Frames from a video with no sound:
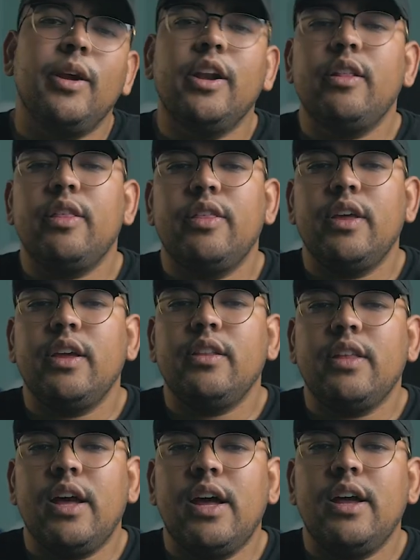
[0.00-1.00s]
Another
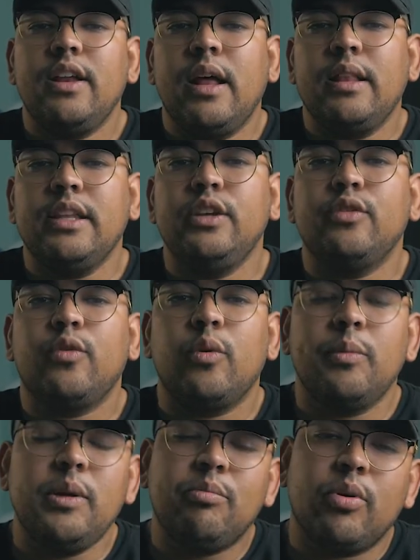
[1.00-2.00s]
thing that, at least
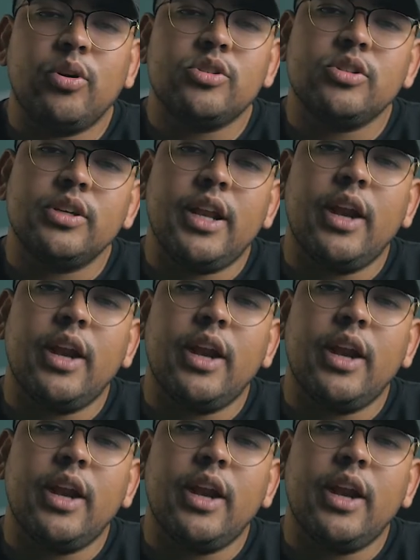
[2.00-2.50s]
for me personally,